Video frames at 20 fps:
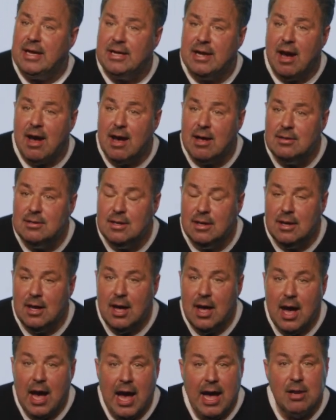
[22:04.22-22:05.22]
God.
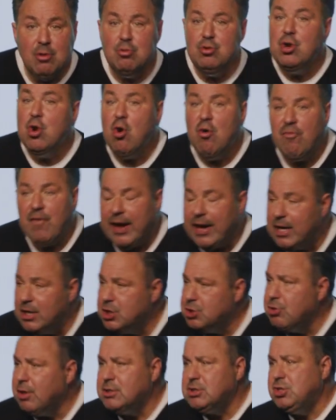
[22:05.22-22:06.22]
I don't know if I could
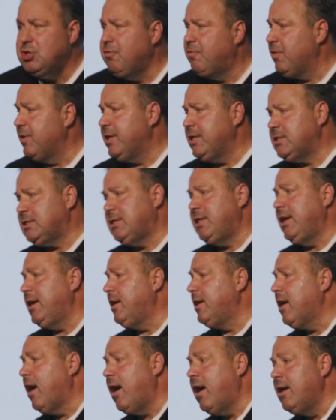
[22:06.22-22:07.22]
trust you for this thing,
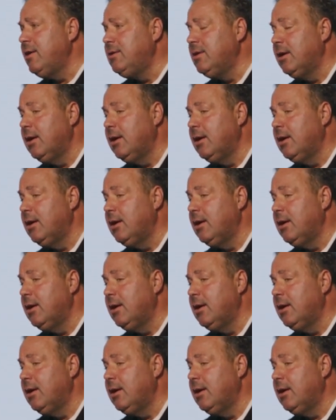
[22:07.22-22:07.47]
God.